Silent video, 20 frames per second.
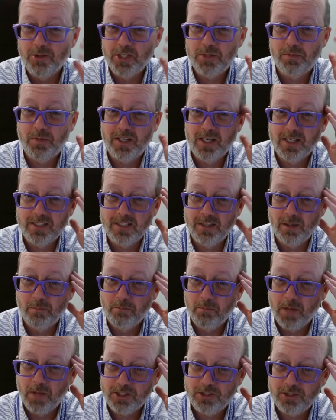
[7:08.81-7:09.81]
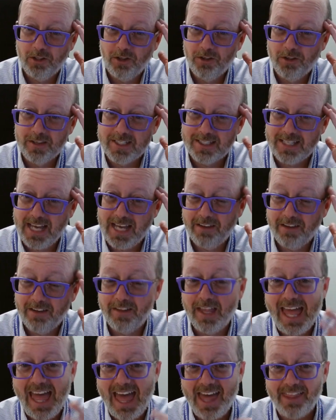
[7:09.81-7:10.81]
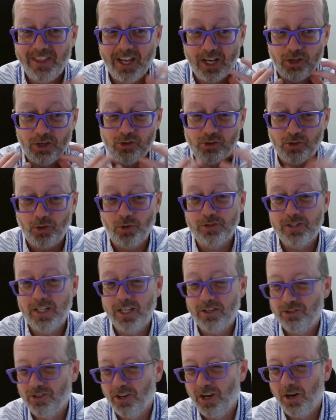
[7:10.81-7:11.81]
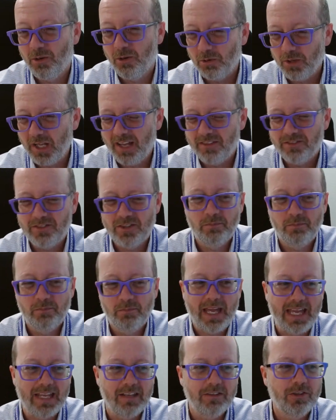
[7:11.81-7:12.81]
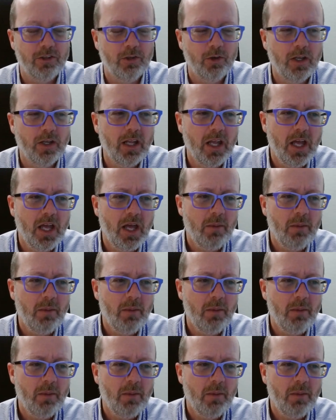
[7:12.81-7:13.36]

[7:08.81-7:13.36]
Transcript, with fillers: just because of the muscle on the side of the head that controls that jaw will have some pain to it.